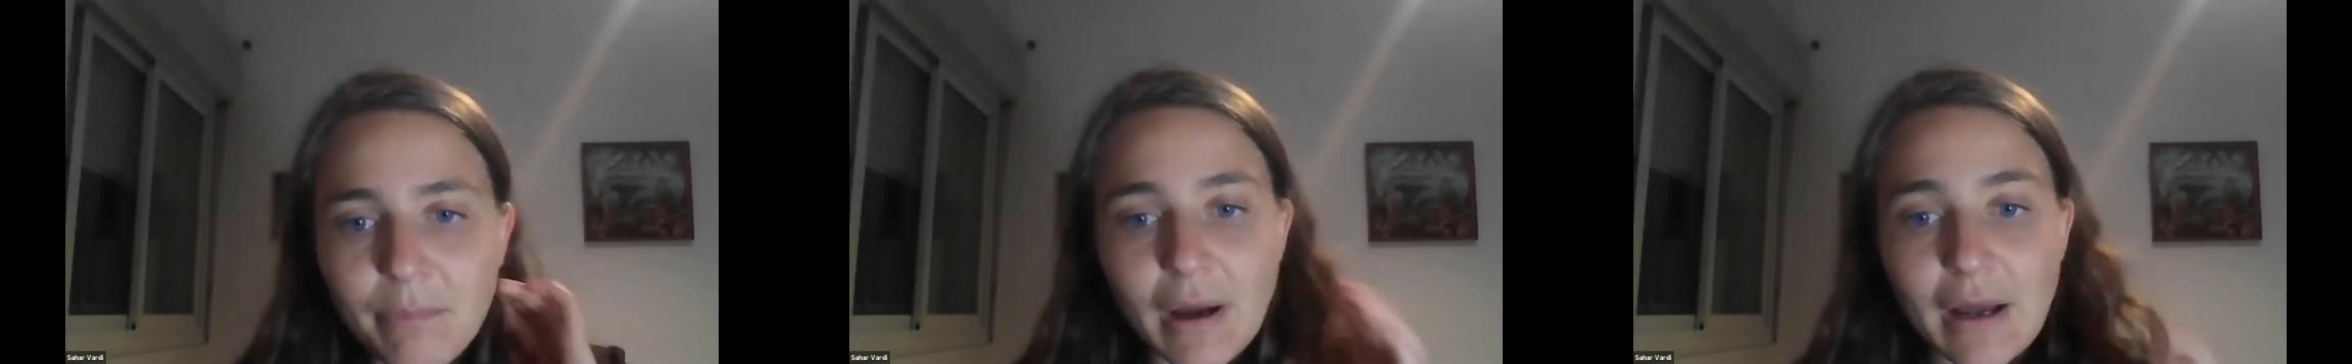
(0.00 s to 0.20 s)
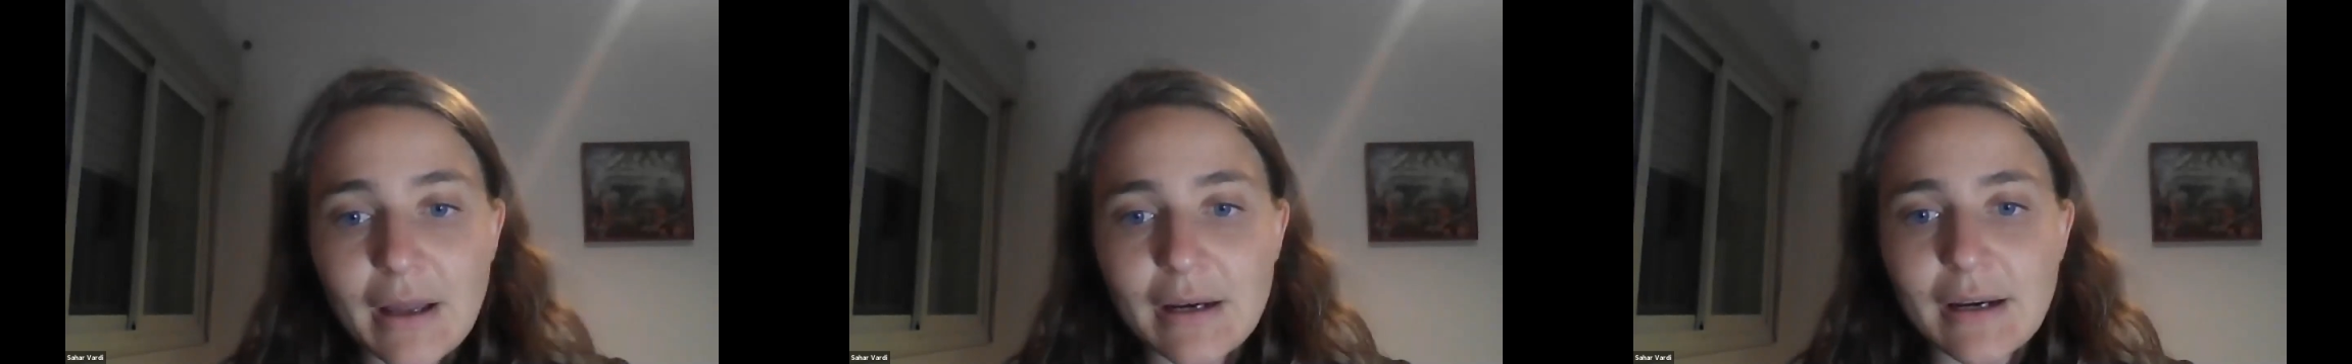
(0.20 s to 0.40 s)

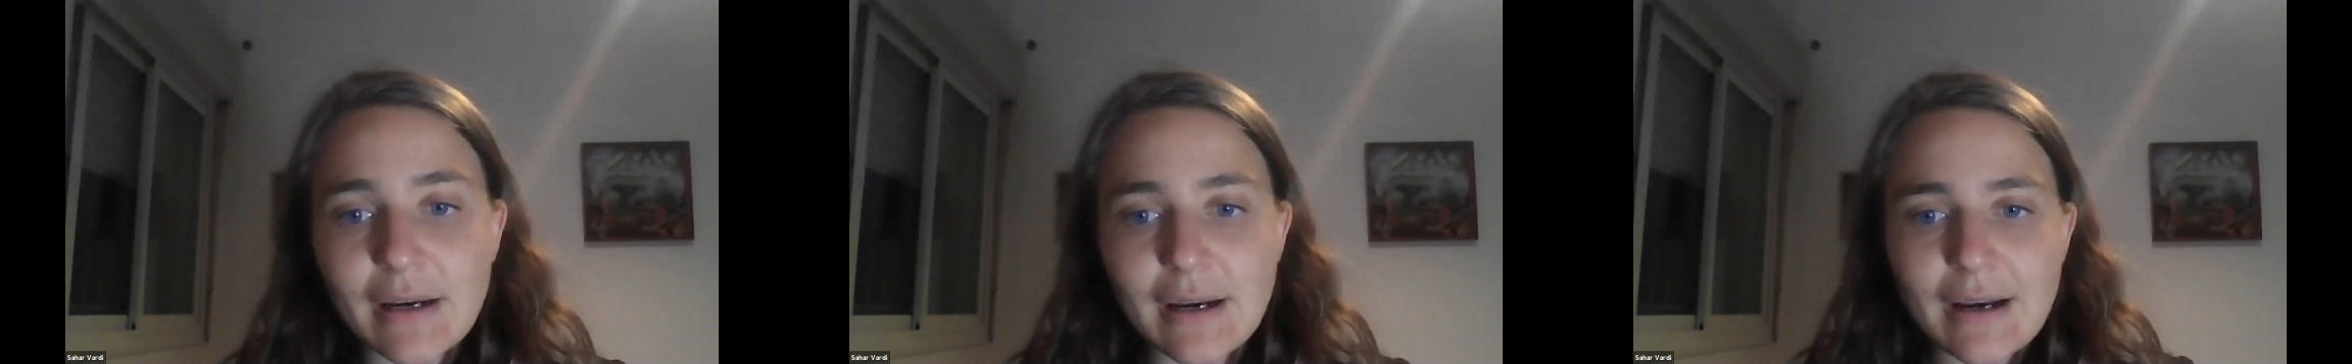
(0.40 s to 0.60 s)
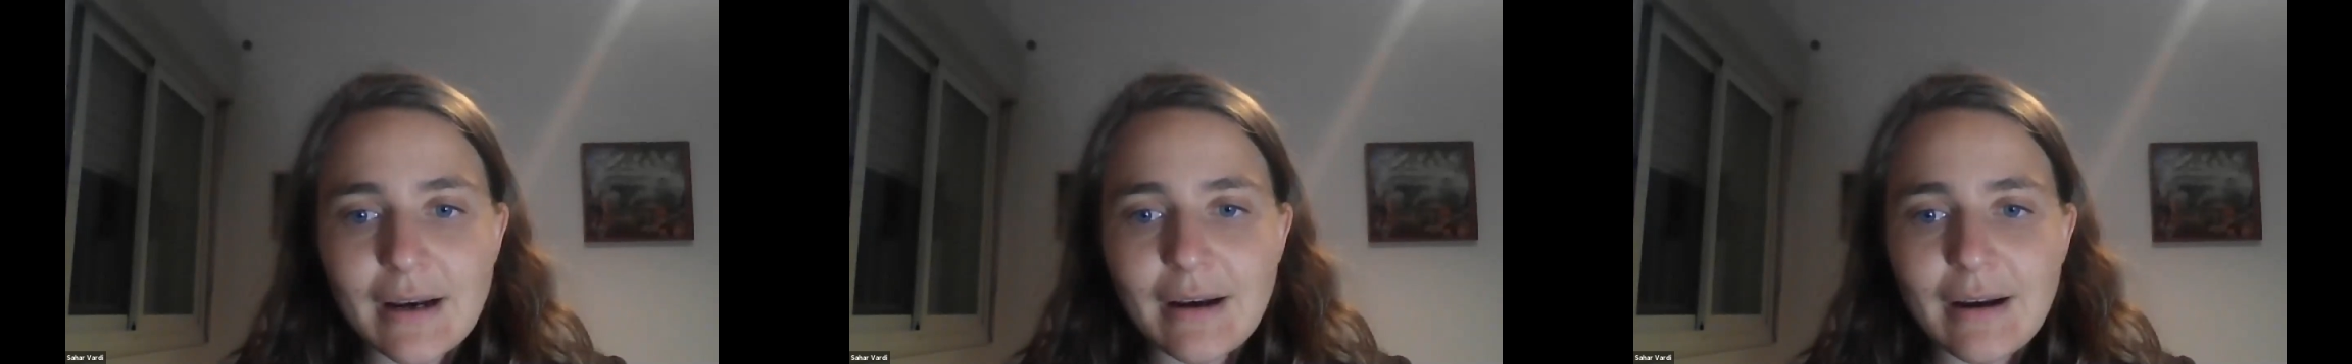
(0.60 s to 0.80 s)
But
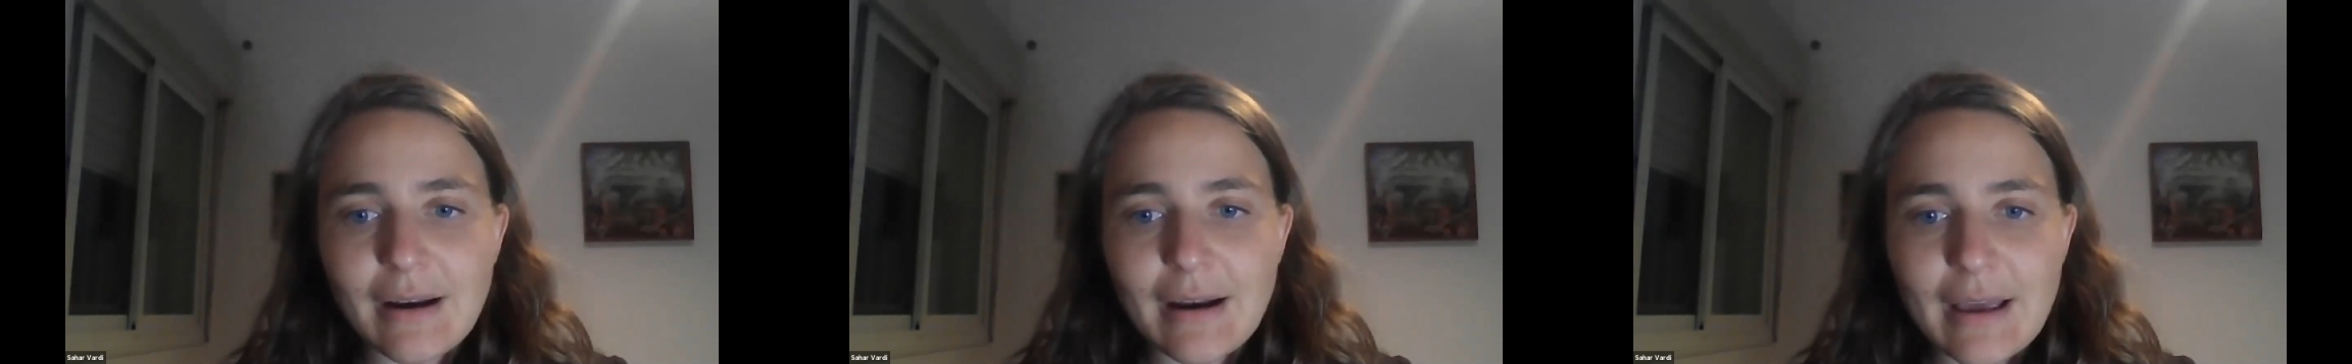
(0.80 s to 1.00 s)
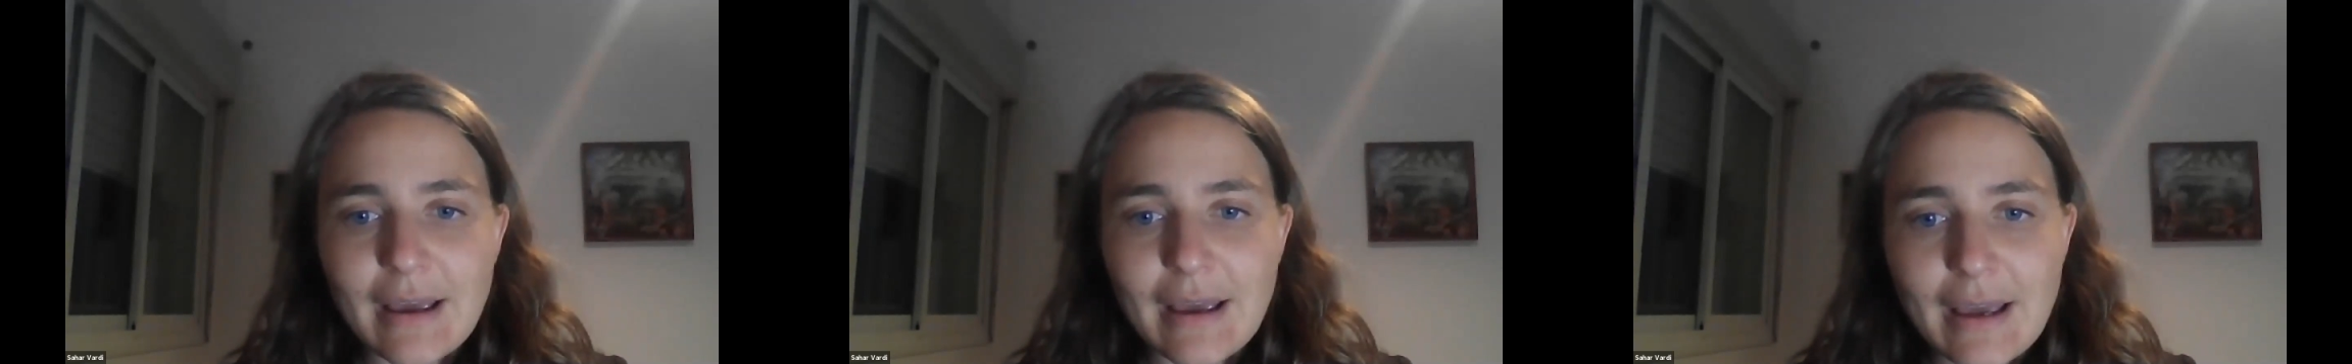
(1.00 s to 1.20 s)

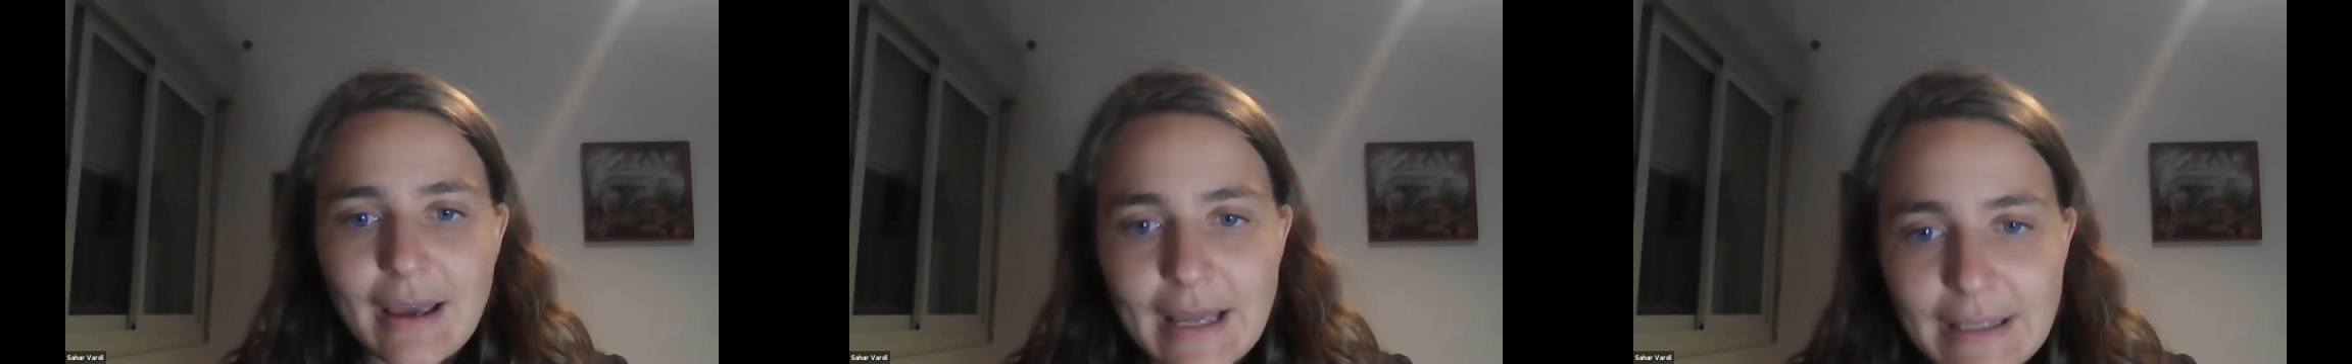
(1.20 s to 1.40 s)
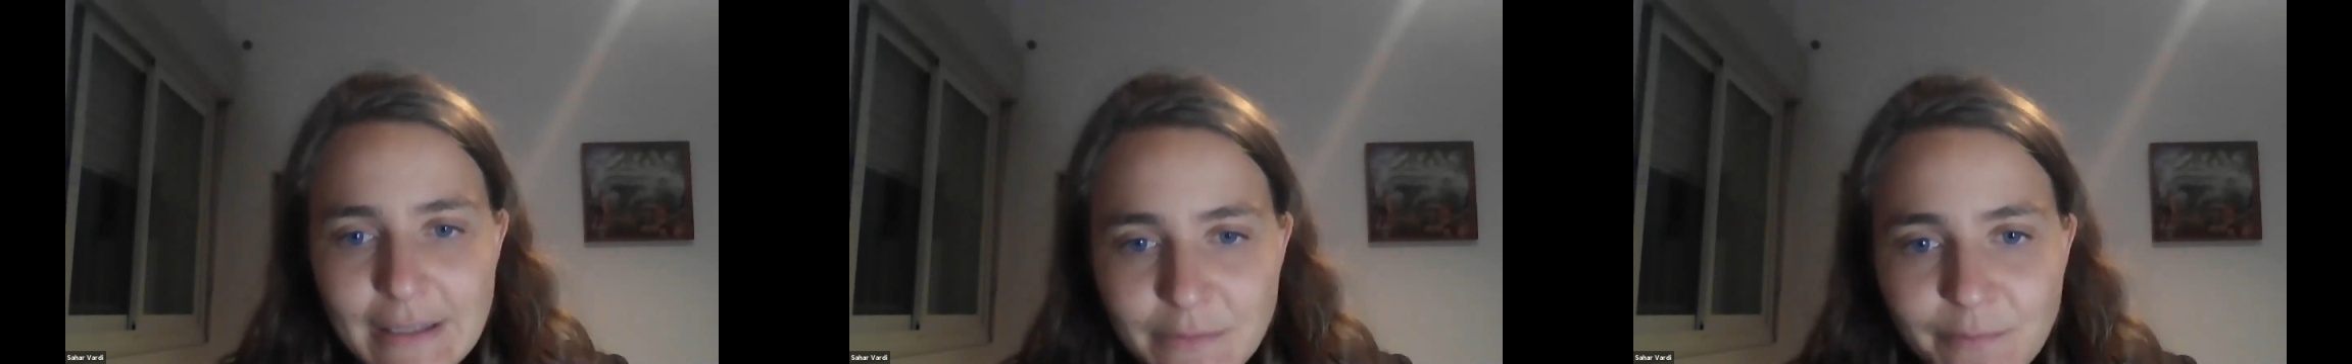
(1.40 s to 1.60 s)

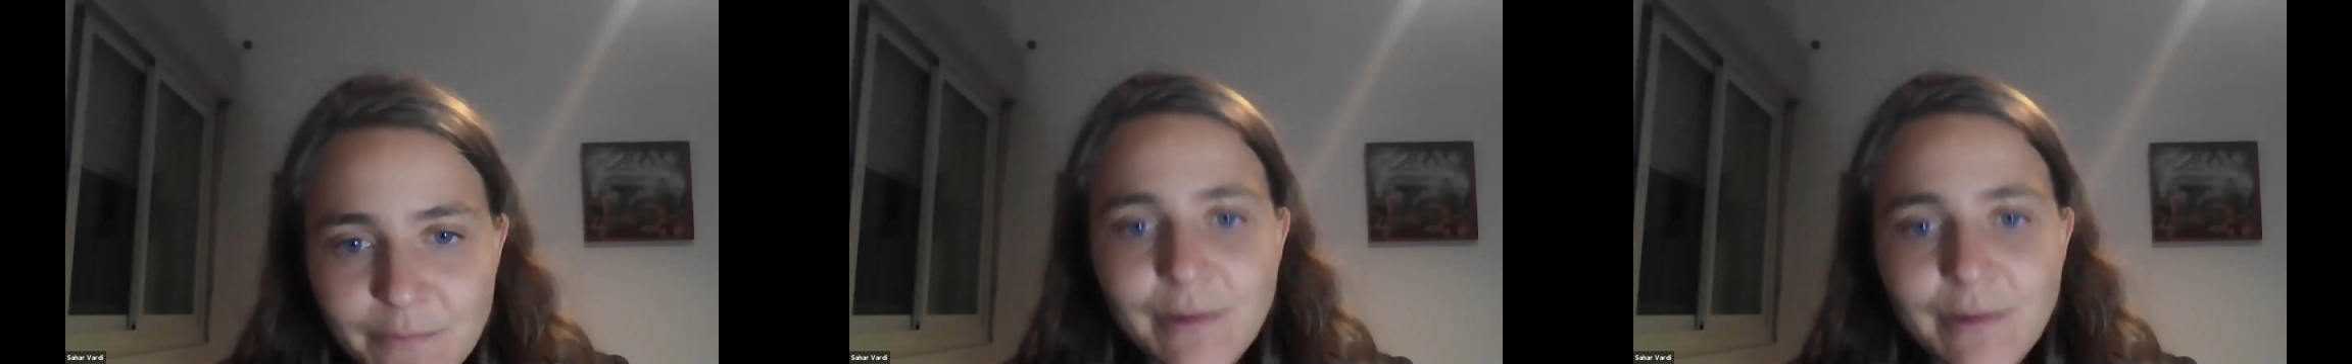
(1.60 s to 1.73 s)
it's